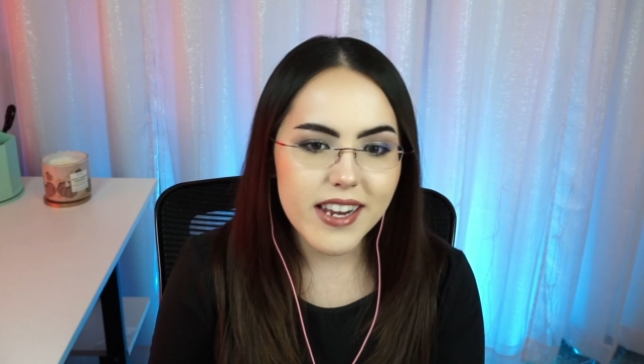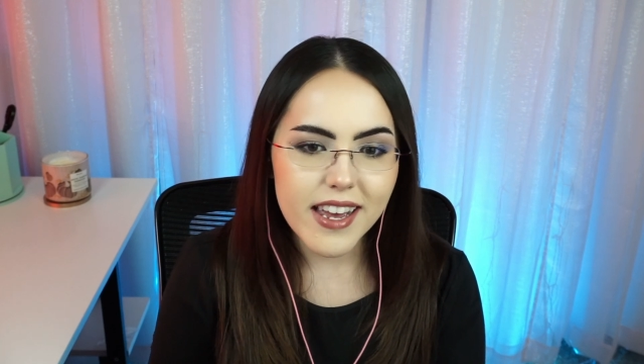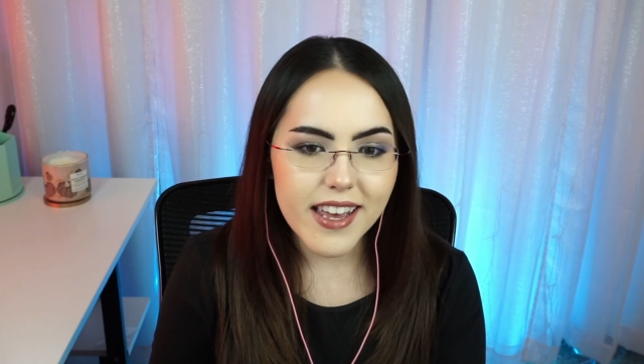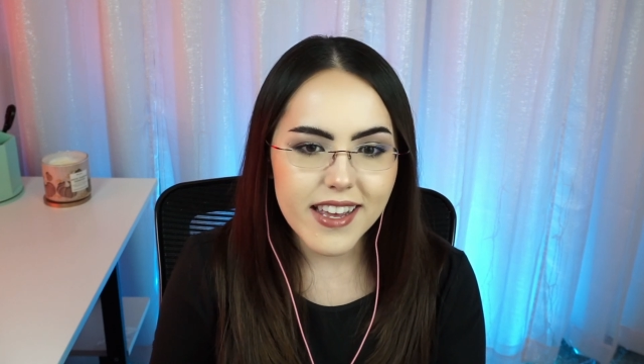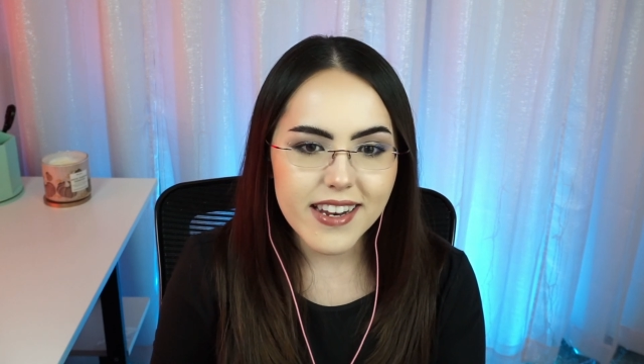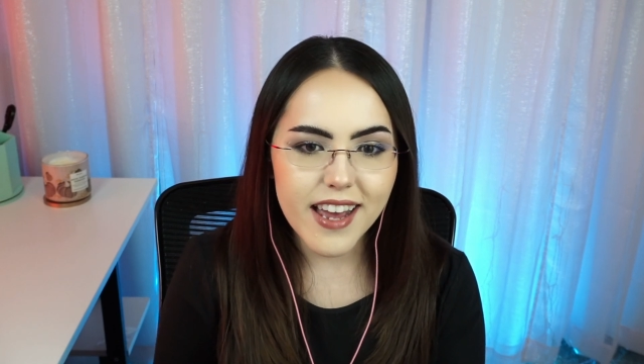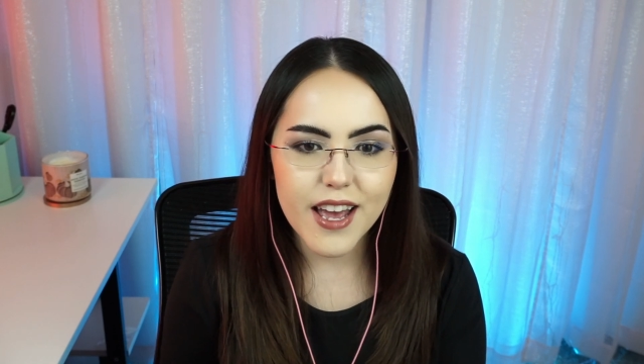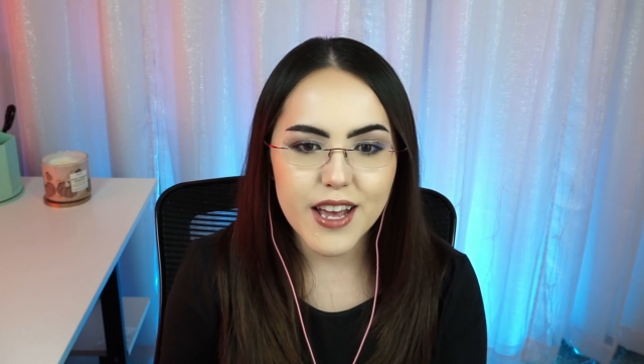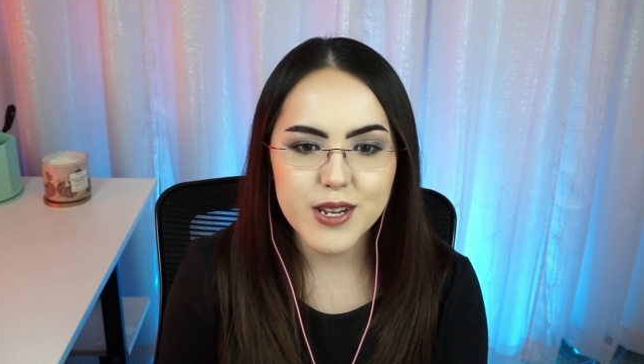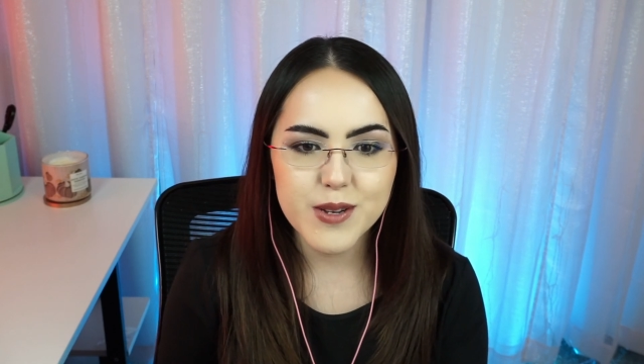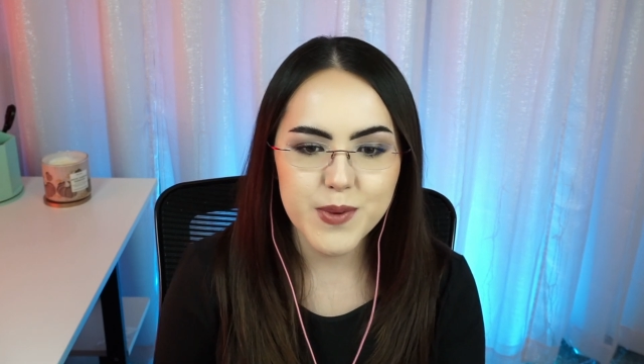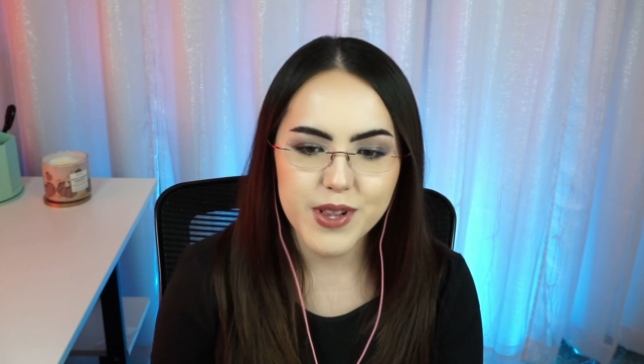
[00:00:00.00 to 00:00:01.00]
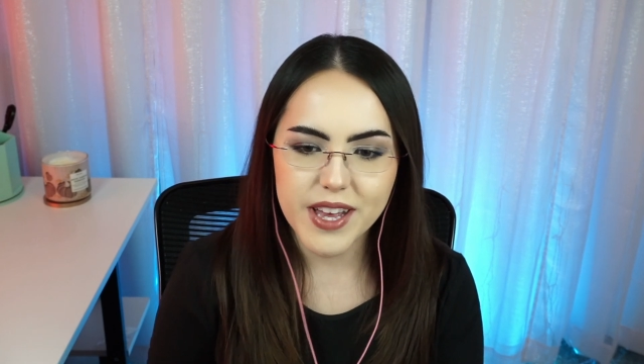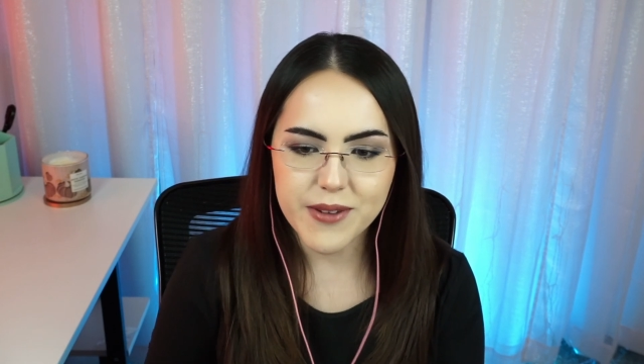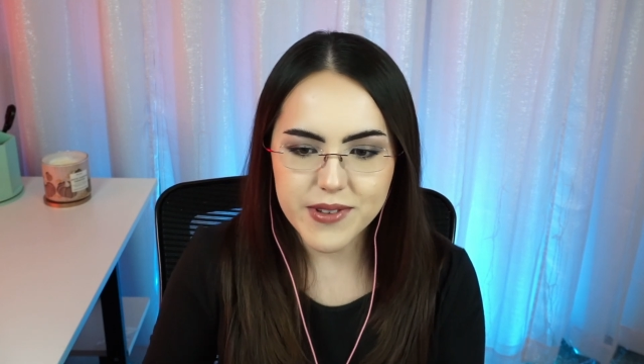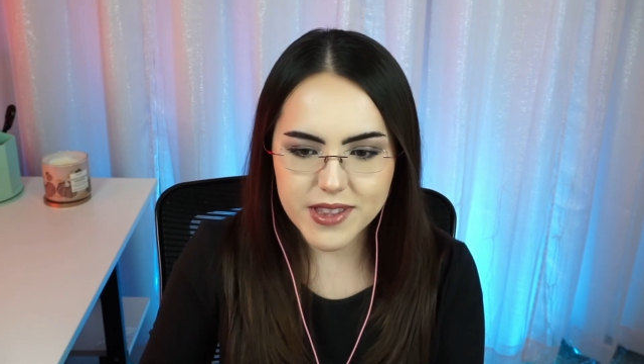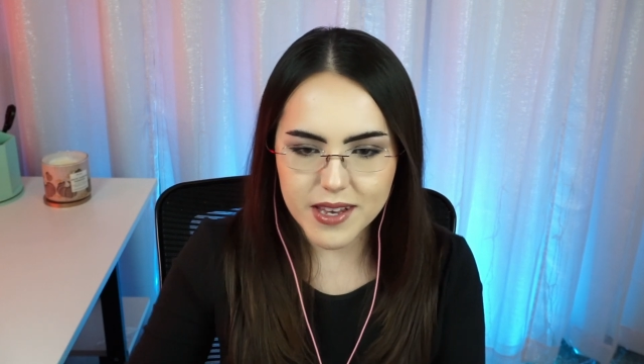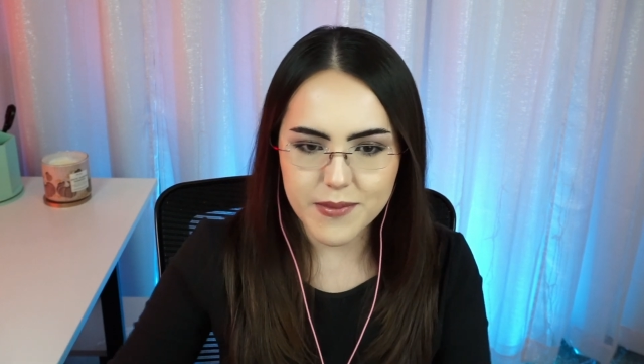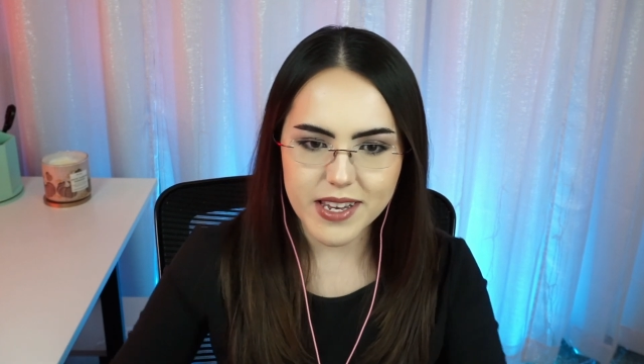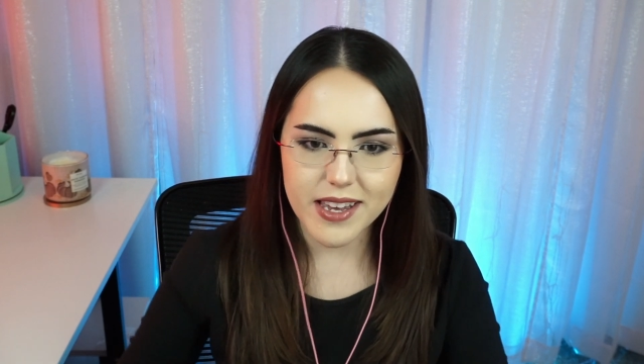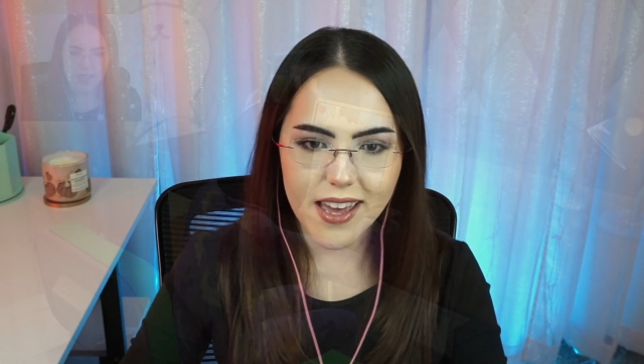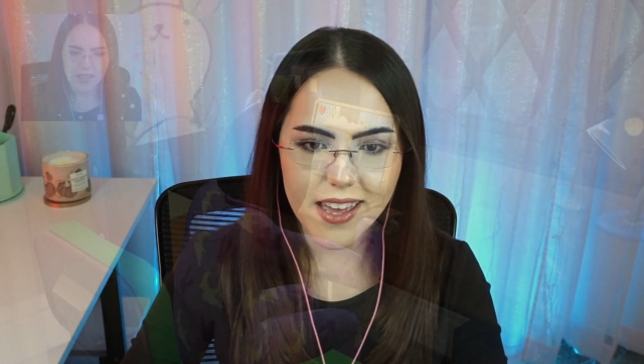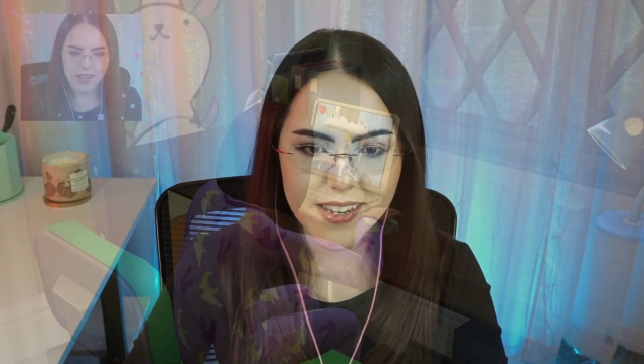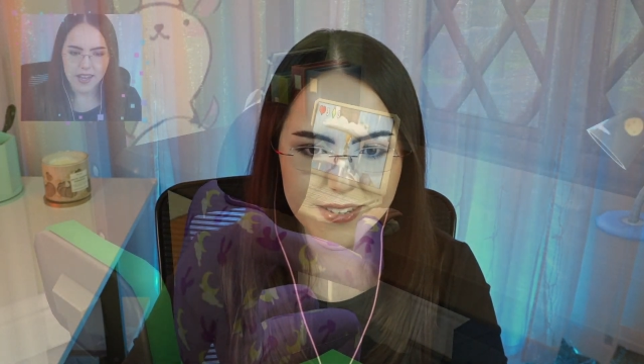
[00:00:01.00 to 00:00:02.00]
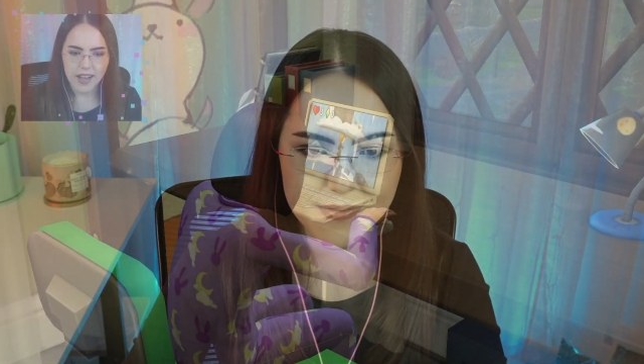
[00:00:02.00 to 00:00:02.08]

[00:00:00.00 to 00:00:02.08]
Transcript: in and play with them again.